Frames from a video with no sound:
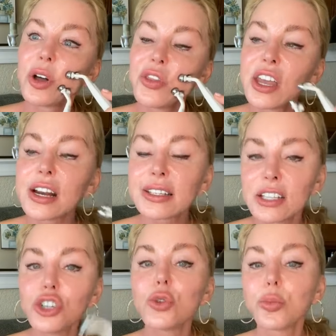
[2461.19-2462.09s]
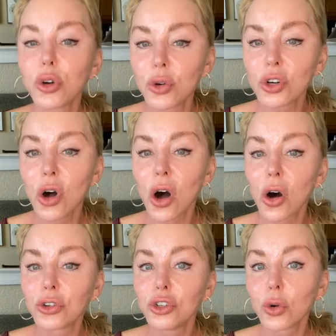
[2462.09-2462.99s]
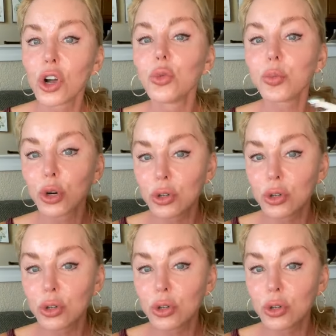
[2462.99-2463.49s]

but then I send you a protocol, your own